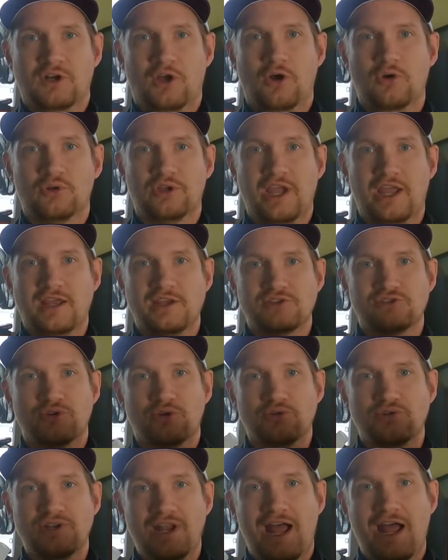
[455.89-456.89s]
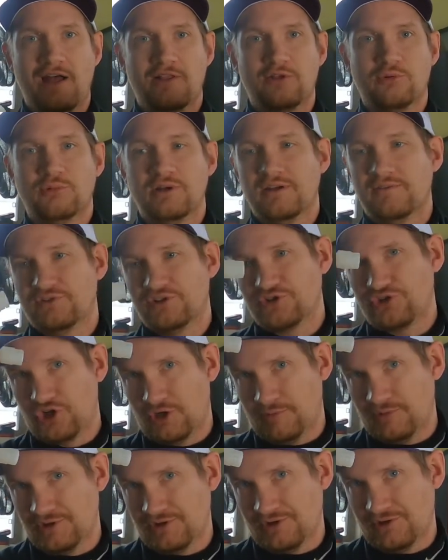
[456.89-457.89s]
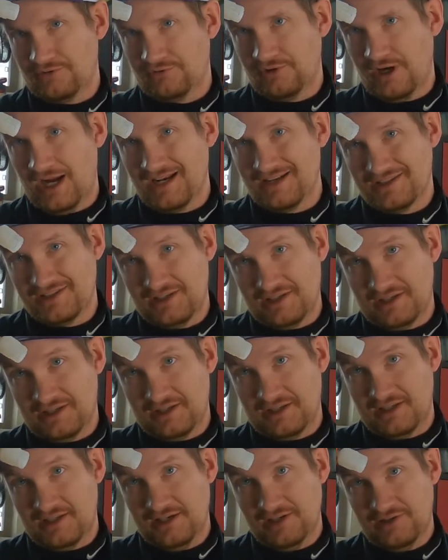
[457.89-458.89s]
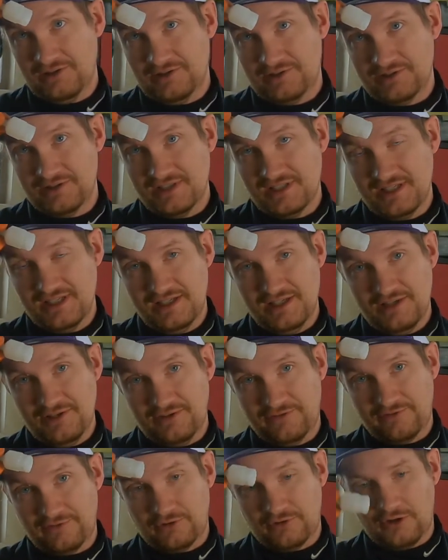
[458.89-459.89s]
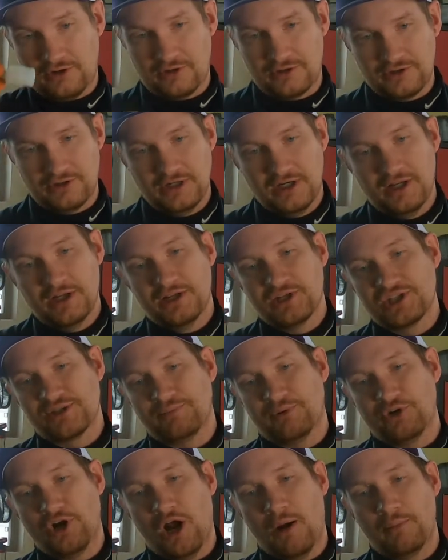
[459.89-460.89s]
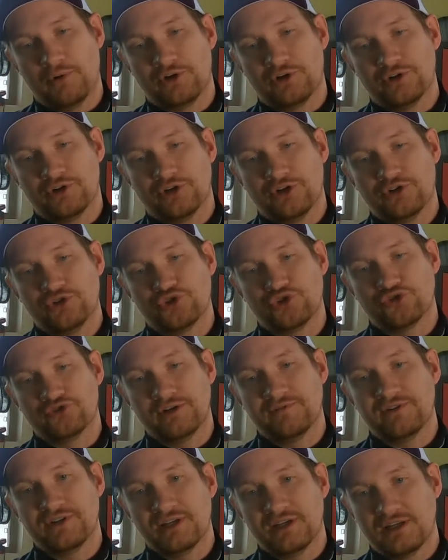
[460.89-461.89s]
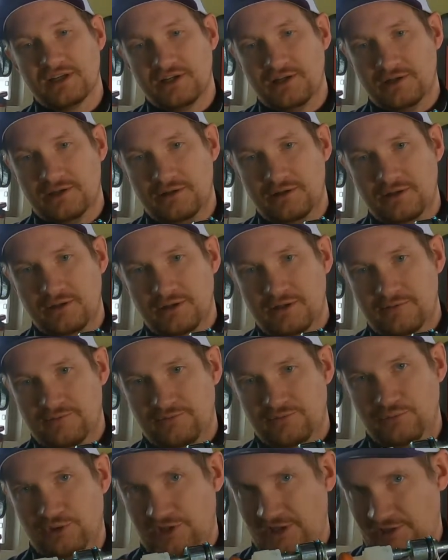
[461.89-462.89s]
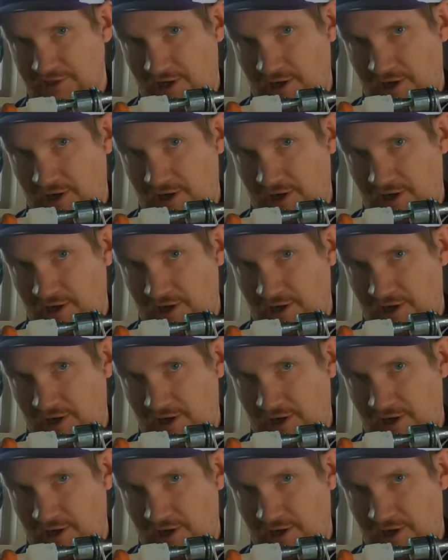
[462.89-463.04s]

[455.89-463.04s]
Okay, so now that we've determined the right gear teeth for our speedometer driven gear, we can